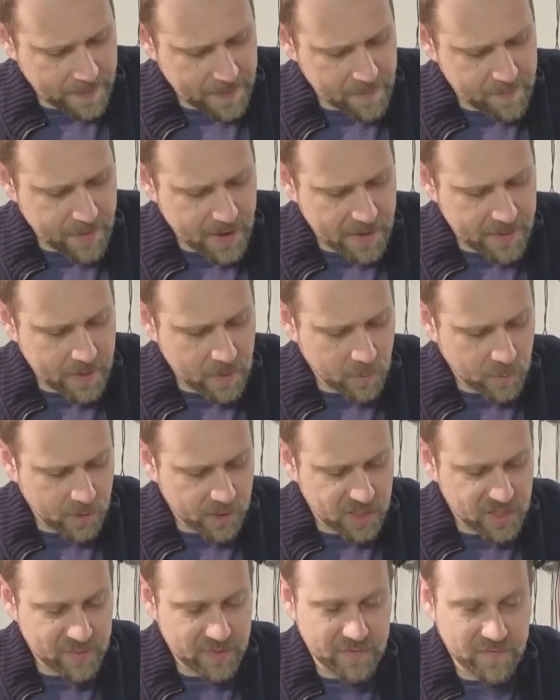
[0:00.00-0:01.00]
the bend that we're
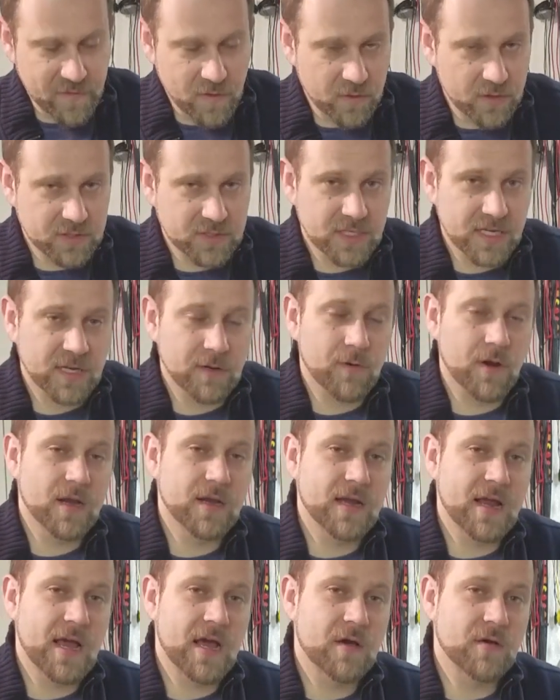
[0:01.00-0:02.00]
going to be focusing right
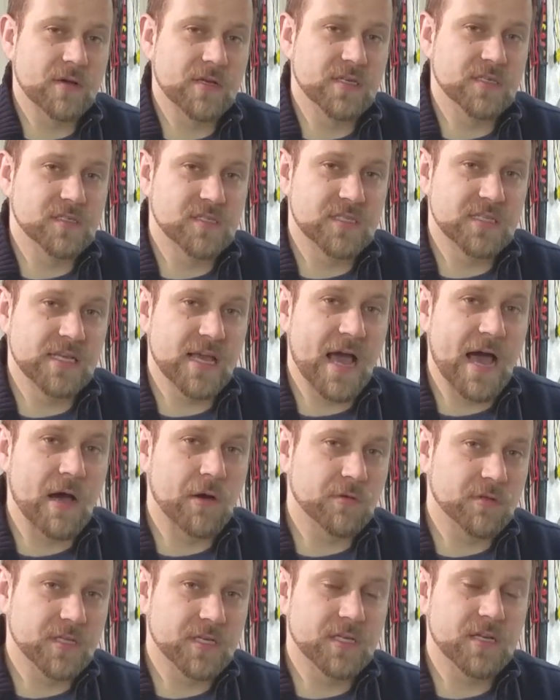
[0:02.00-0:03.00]
now is the
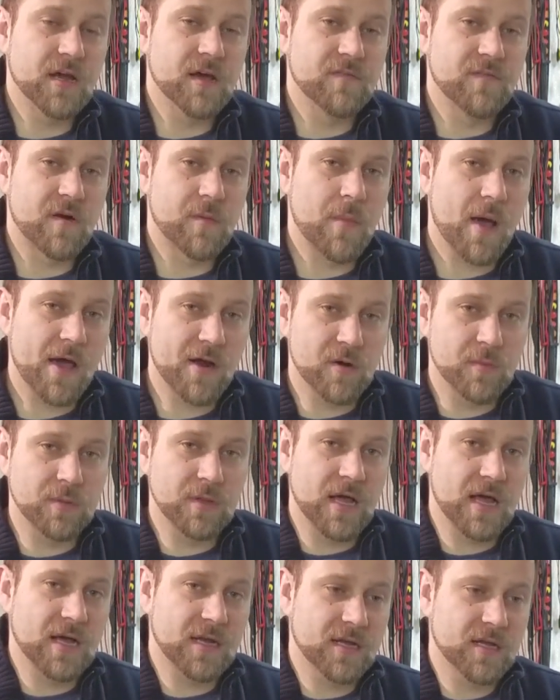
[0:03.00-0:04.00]
outlet of our
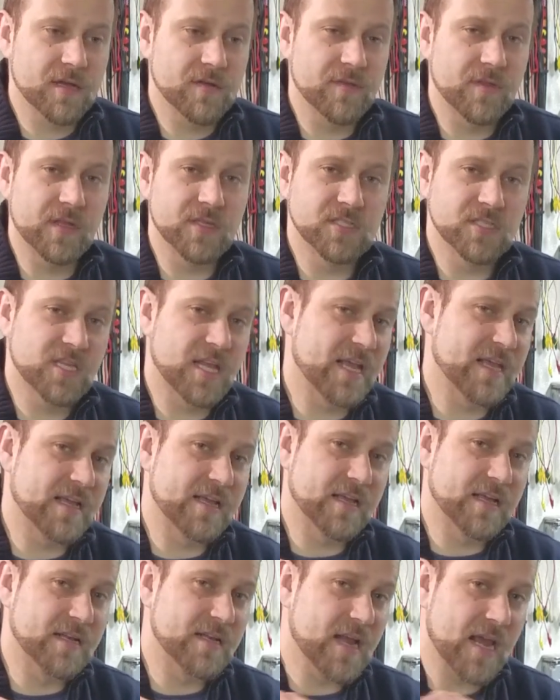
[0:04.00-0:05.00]
monoblock that's
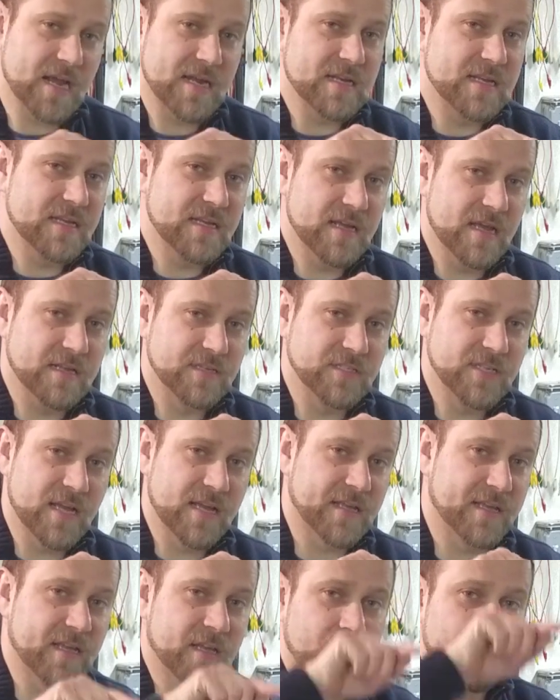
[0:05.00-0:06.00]
taking a 90 and
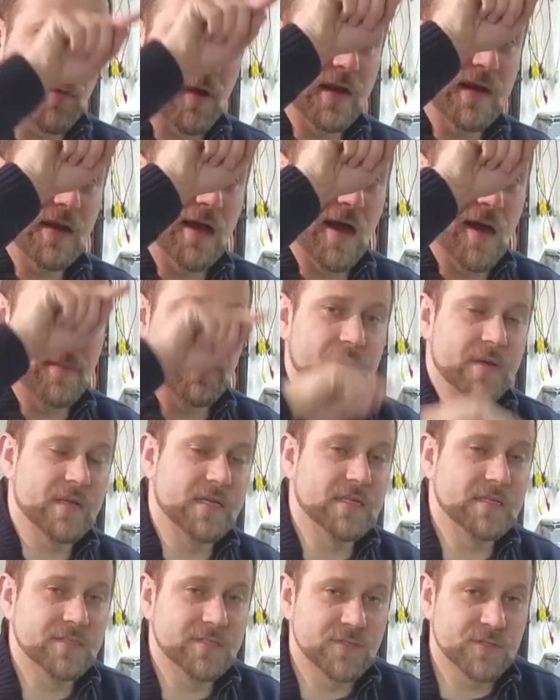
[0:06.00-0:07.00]
jagging right up
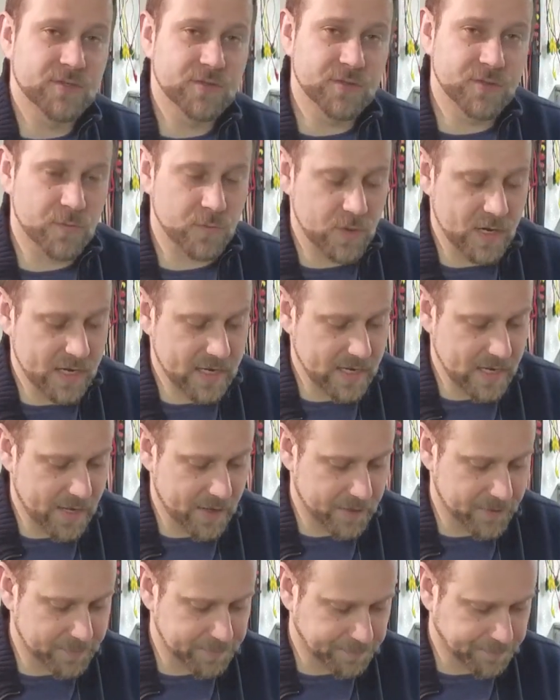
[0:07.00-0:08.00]
into the
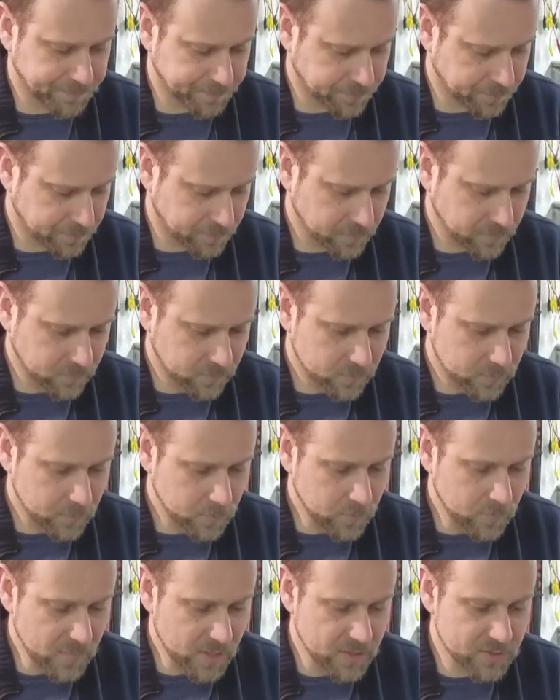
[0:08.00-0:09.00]
radiator.
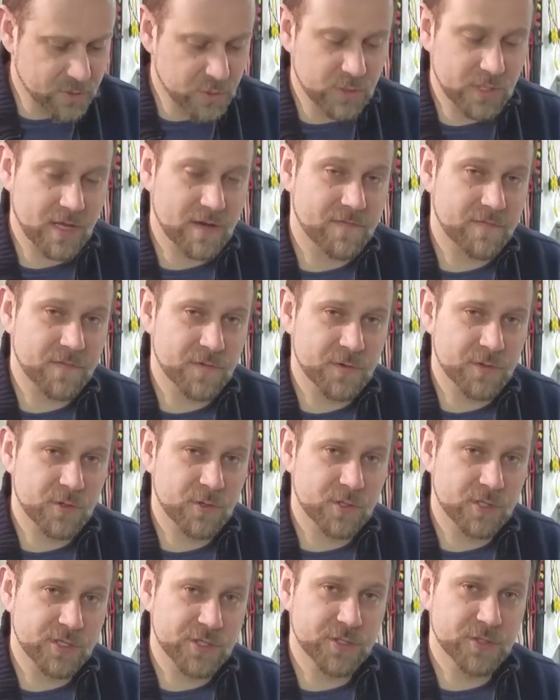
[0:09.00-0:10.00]
So without
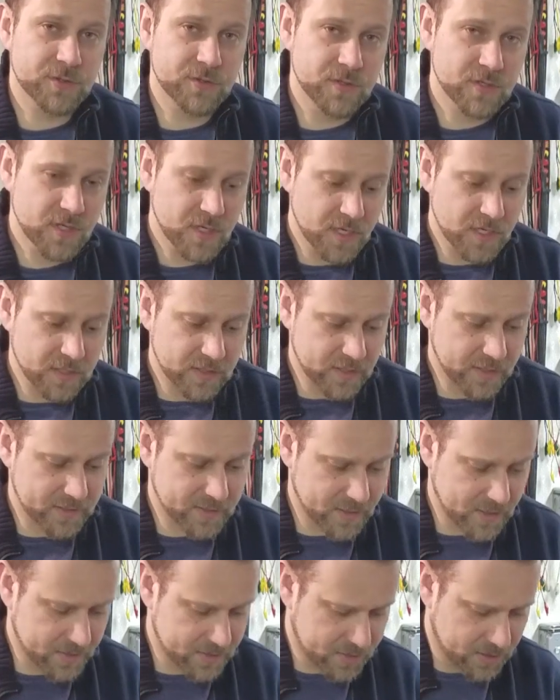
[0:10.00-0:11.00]
further ado, let's
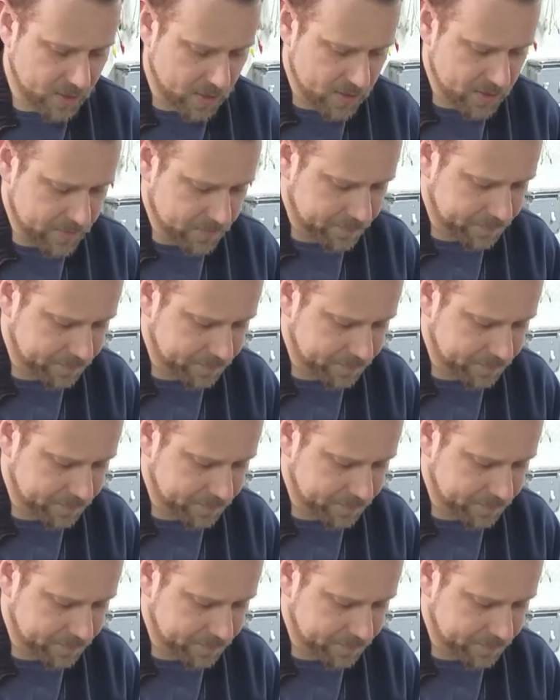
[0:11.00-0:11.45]
get started.